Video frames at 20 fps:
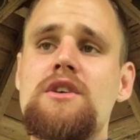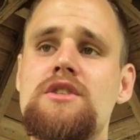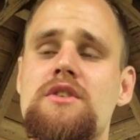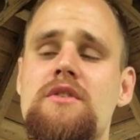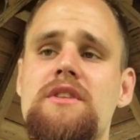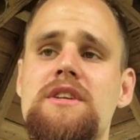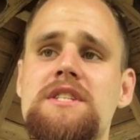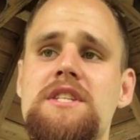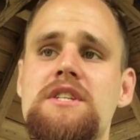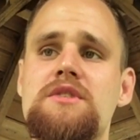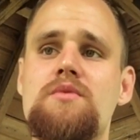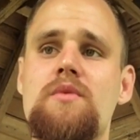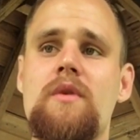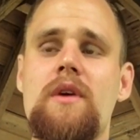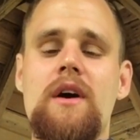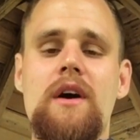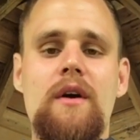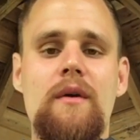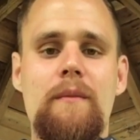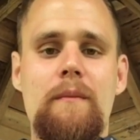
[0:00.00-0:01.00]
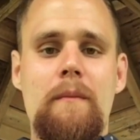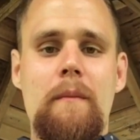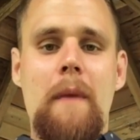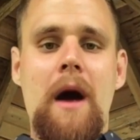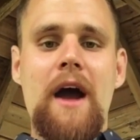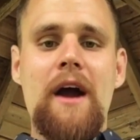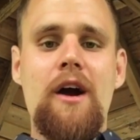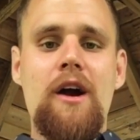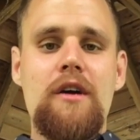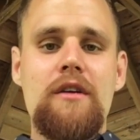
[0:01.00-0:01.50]
So this is
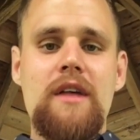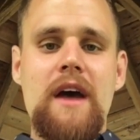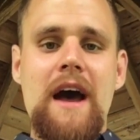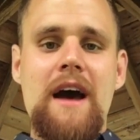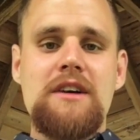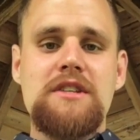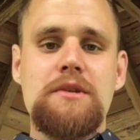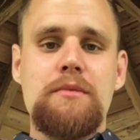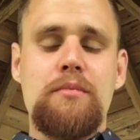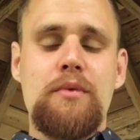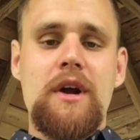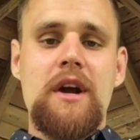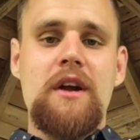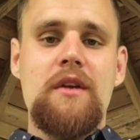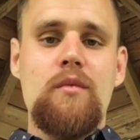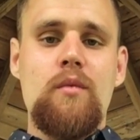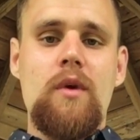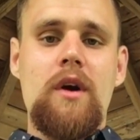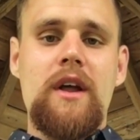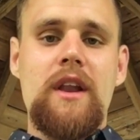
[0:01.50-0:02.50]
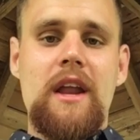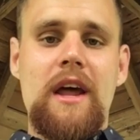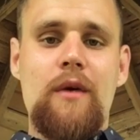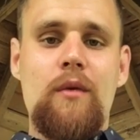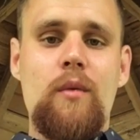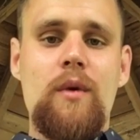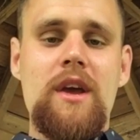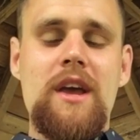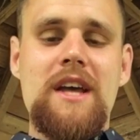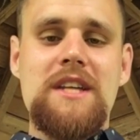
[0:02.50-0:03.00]
my heart of the House of Prayer, and
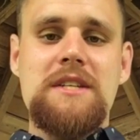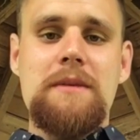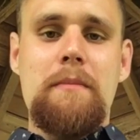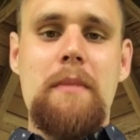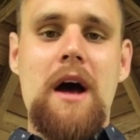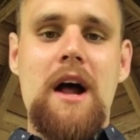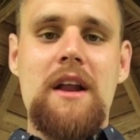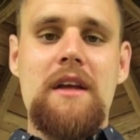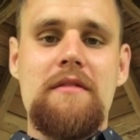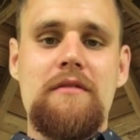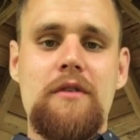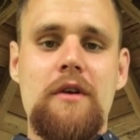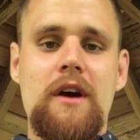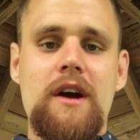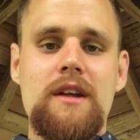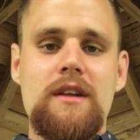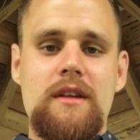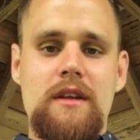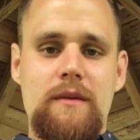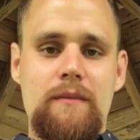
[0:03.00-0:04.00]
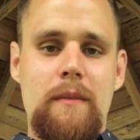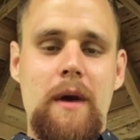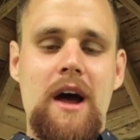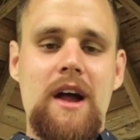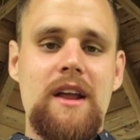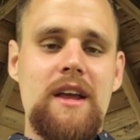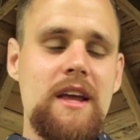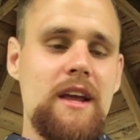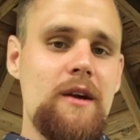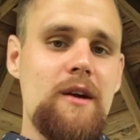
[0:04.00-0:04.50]
what we as a body of Christ,
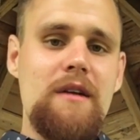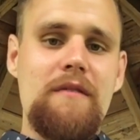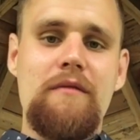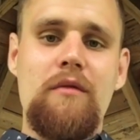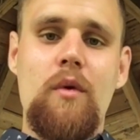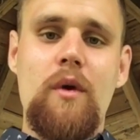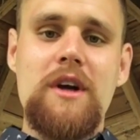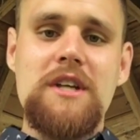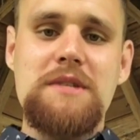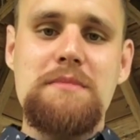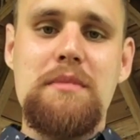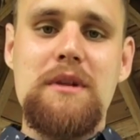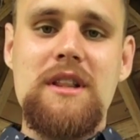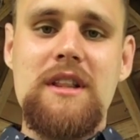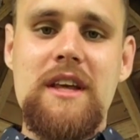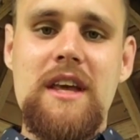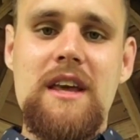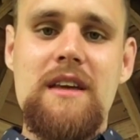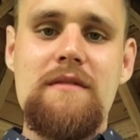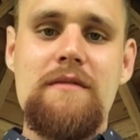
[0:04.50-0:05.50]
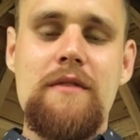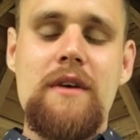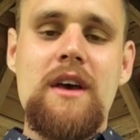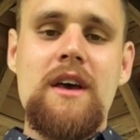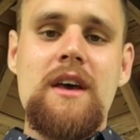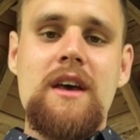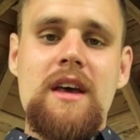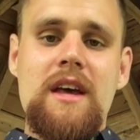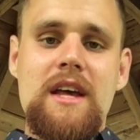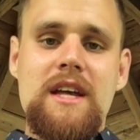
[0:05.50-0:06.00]
body here at Voice, believe
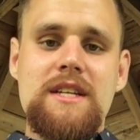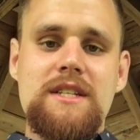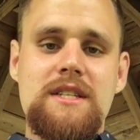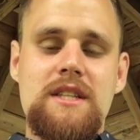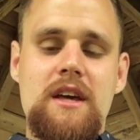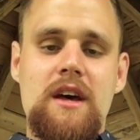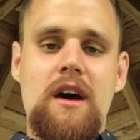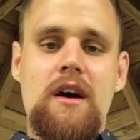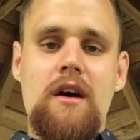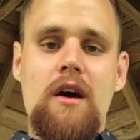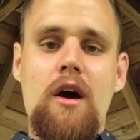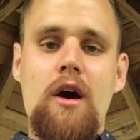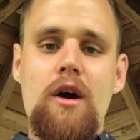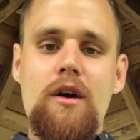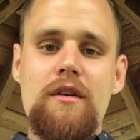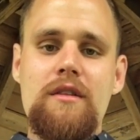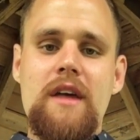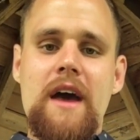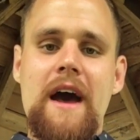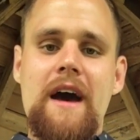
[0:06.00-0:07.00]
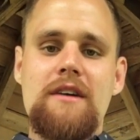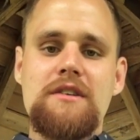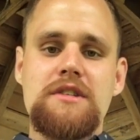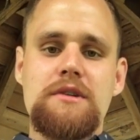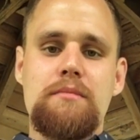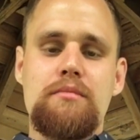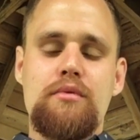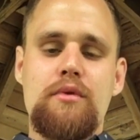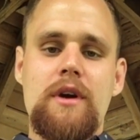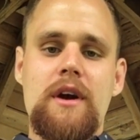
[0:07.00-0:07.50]
is the heart of the
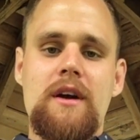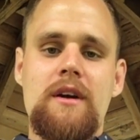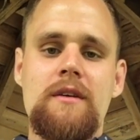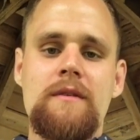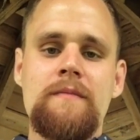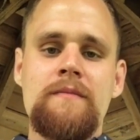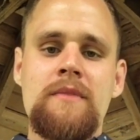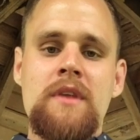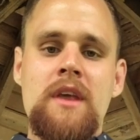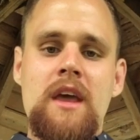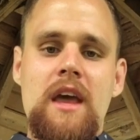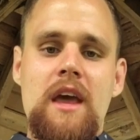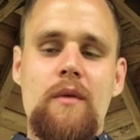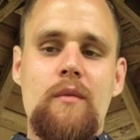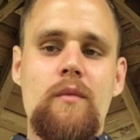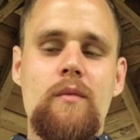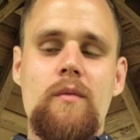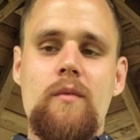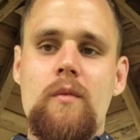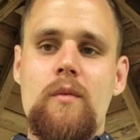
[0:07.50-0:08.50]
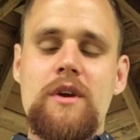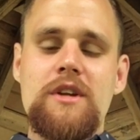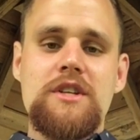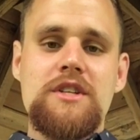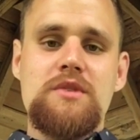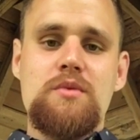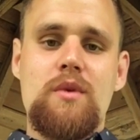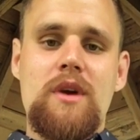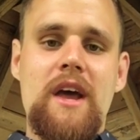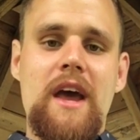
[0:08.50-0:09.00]
House of Prayer. And we
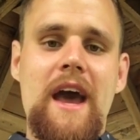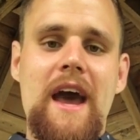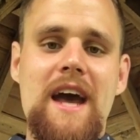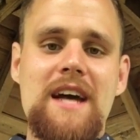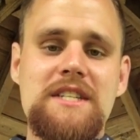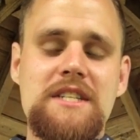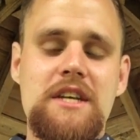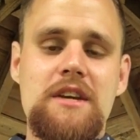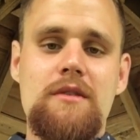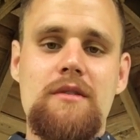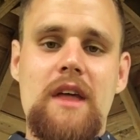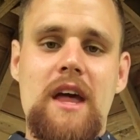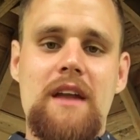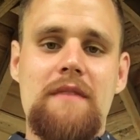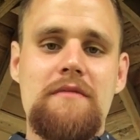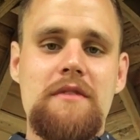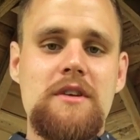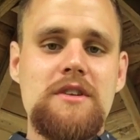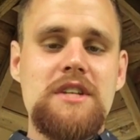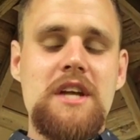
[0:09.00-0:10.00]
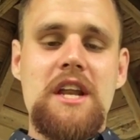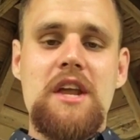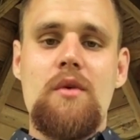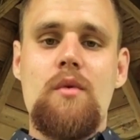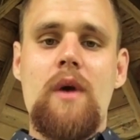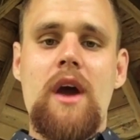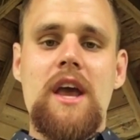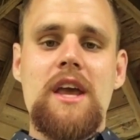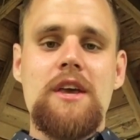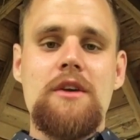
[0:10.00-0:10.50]
just want to ask you that if there's any
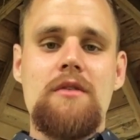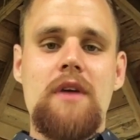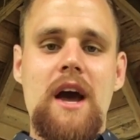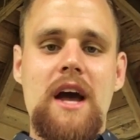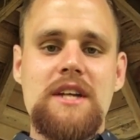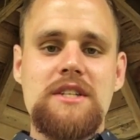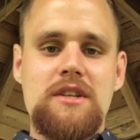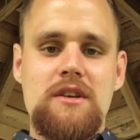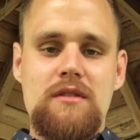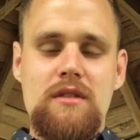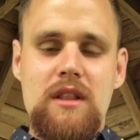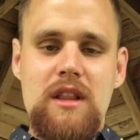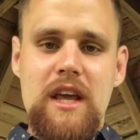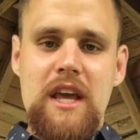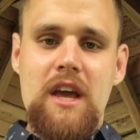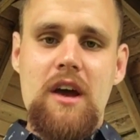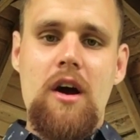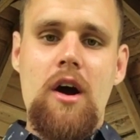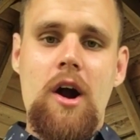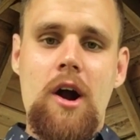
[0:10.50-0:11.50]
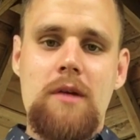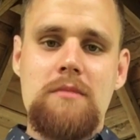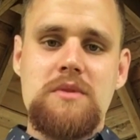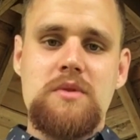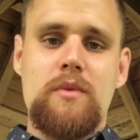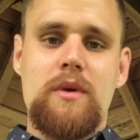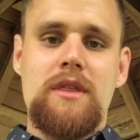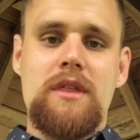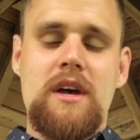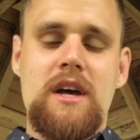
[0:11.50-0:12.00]
way you guys could link
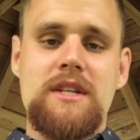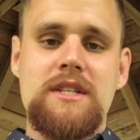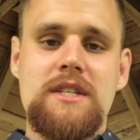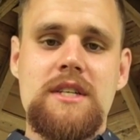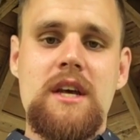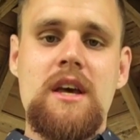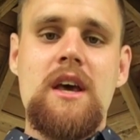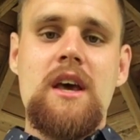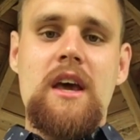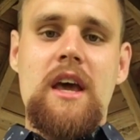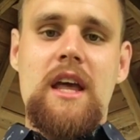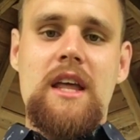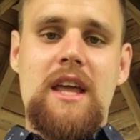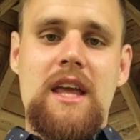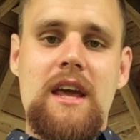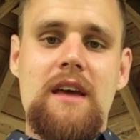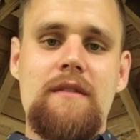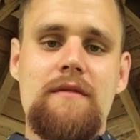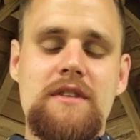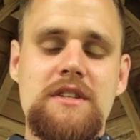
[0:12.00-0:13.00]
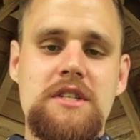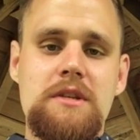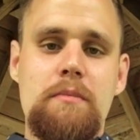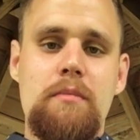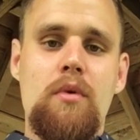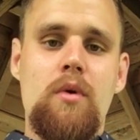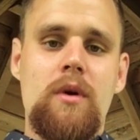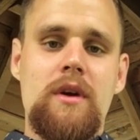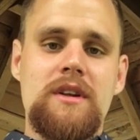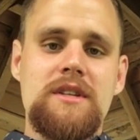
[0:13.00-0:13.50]
arms with us and give and
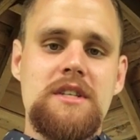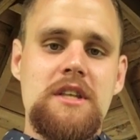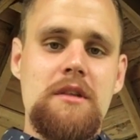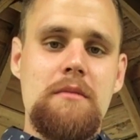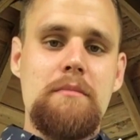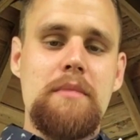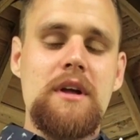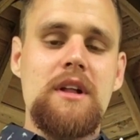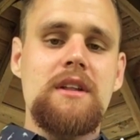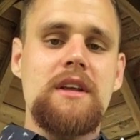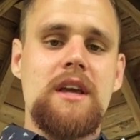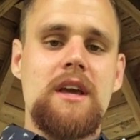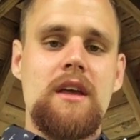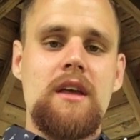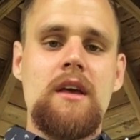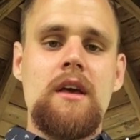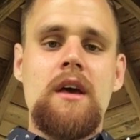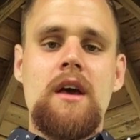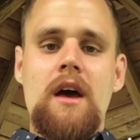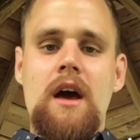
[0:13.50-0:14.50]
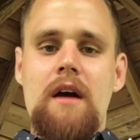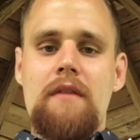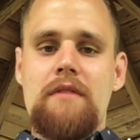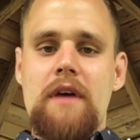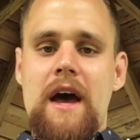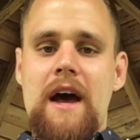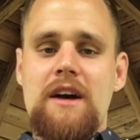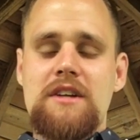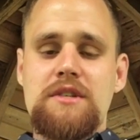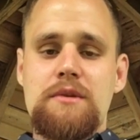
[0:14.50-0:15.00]
support into the building of
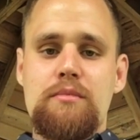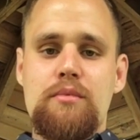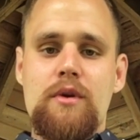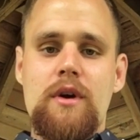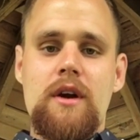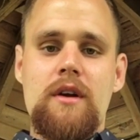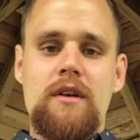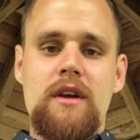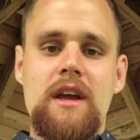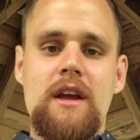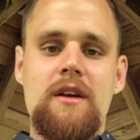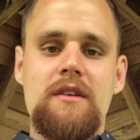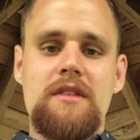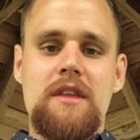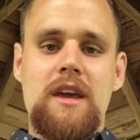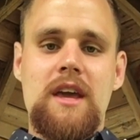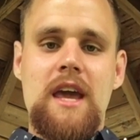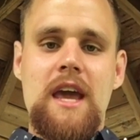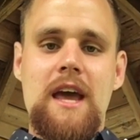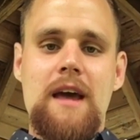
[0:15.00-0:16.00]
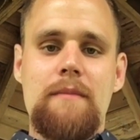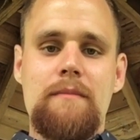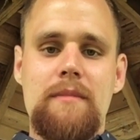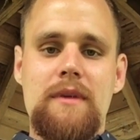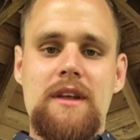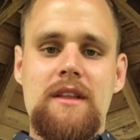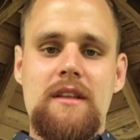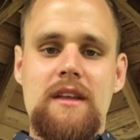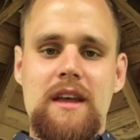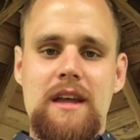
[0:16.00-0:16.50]
the House of Prayer here at the camp
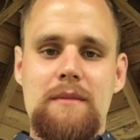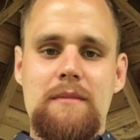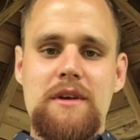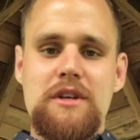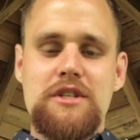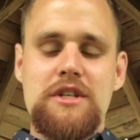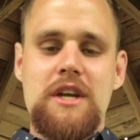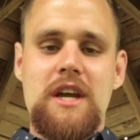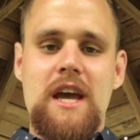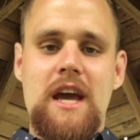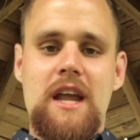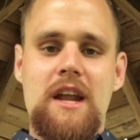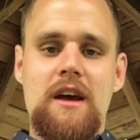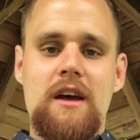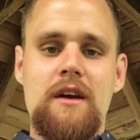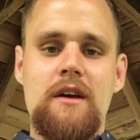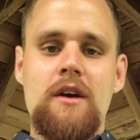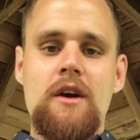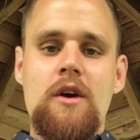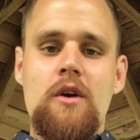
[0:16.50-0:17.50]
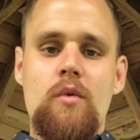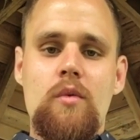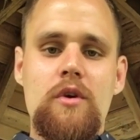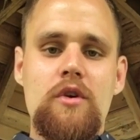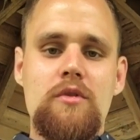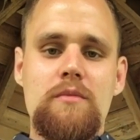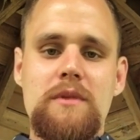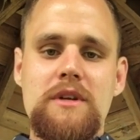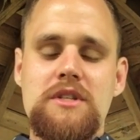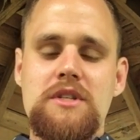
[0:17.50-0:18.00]
in Michiana,
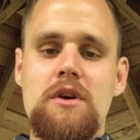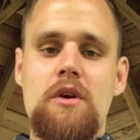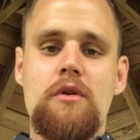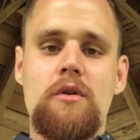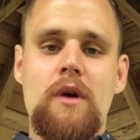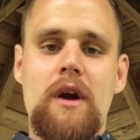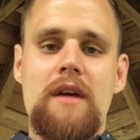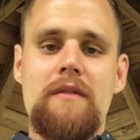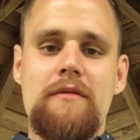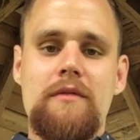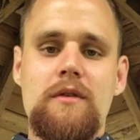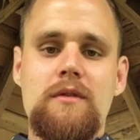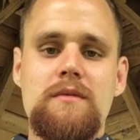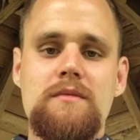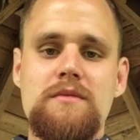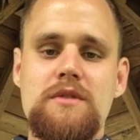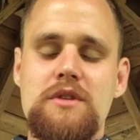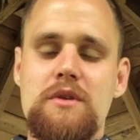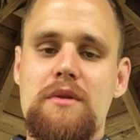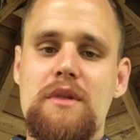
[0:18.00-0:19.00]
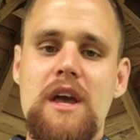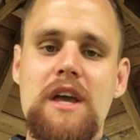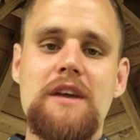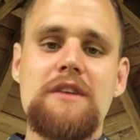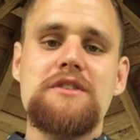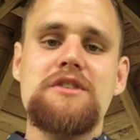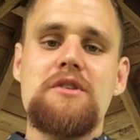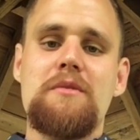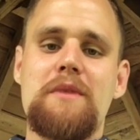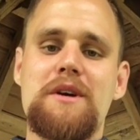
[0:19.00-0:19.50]
we would be so grateful. So thank
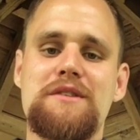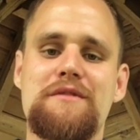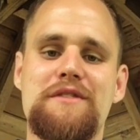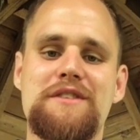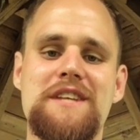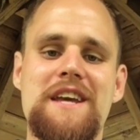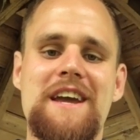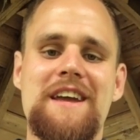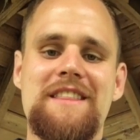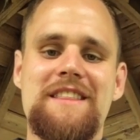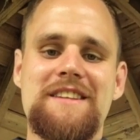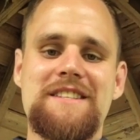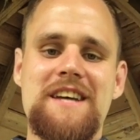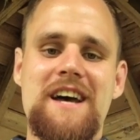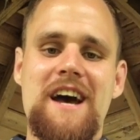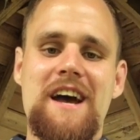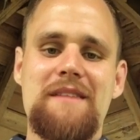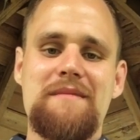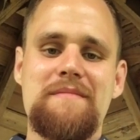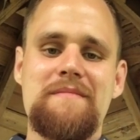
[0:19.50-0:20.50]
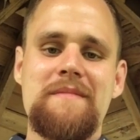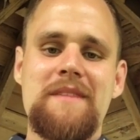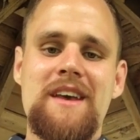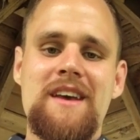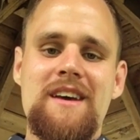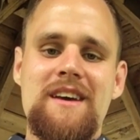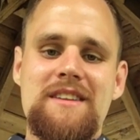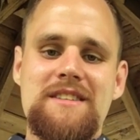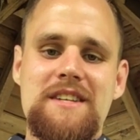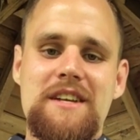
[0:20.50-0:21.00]
you so much for taking the time
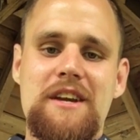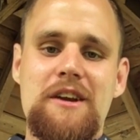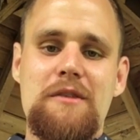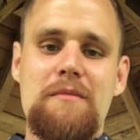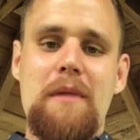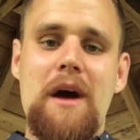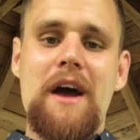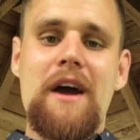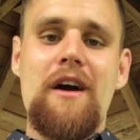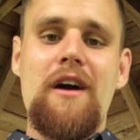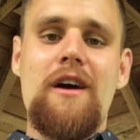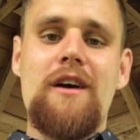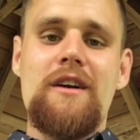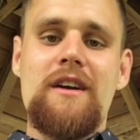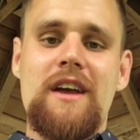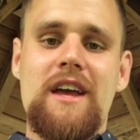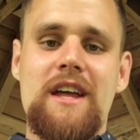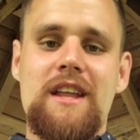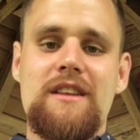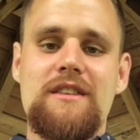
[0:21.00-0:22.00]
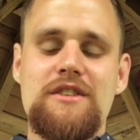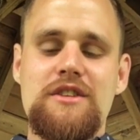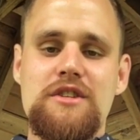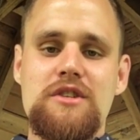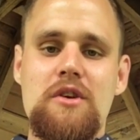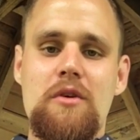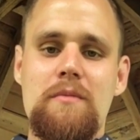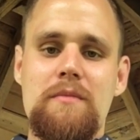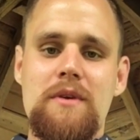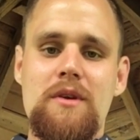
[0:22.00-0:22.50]
to hear my heart, and
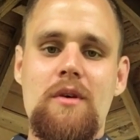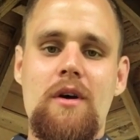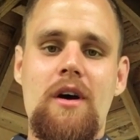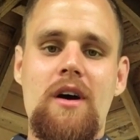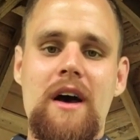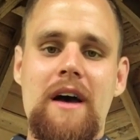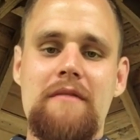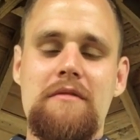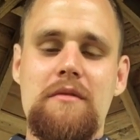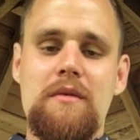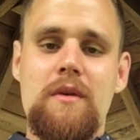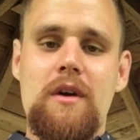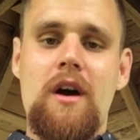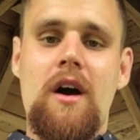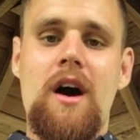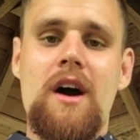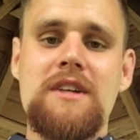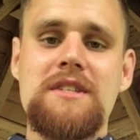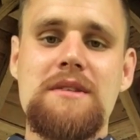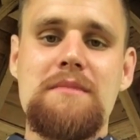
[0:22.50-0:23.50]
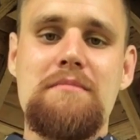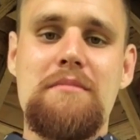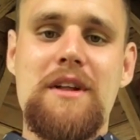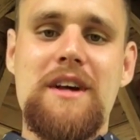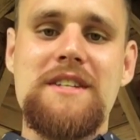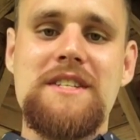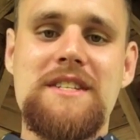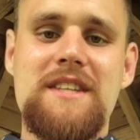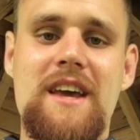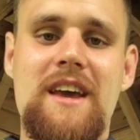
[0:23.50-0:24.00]
just hope you all have an awesome,
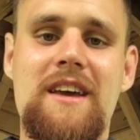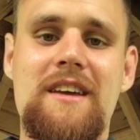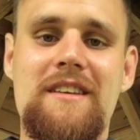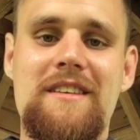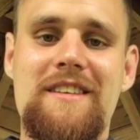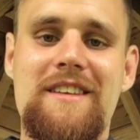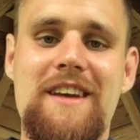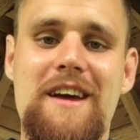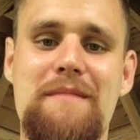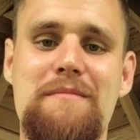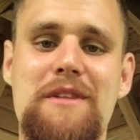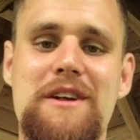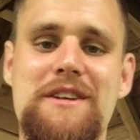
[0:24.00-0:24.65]
blessed day. God